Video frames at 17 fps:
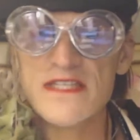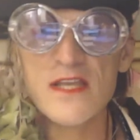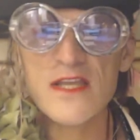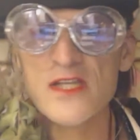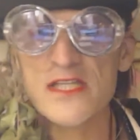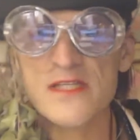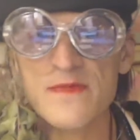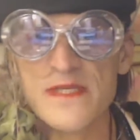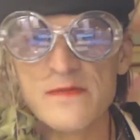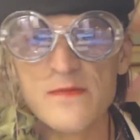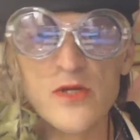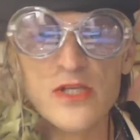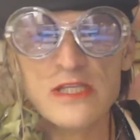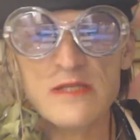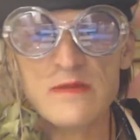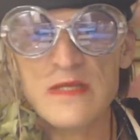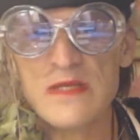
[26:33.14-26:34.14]
of San Luis Obispo,
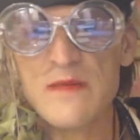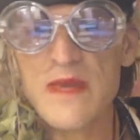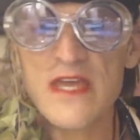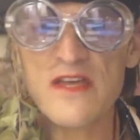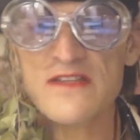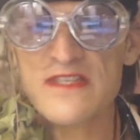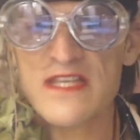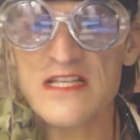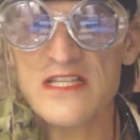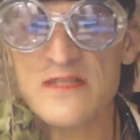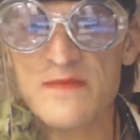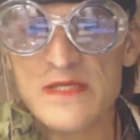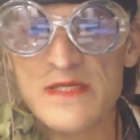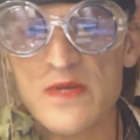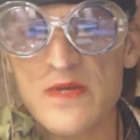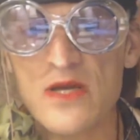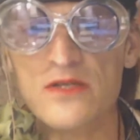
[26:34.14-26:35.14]
you need to be the mayor of San Luis
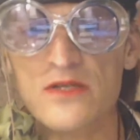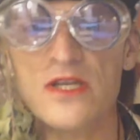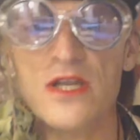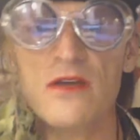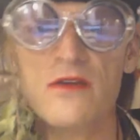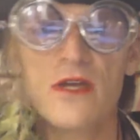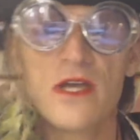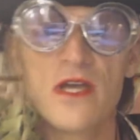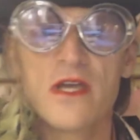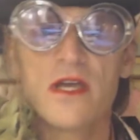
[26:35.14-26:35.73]
Obispo, you know.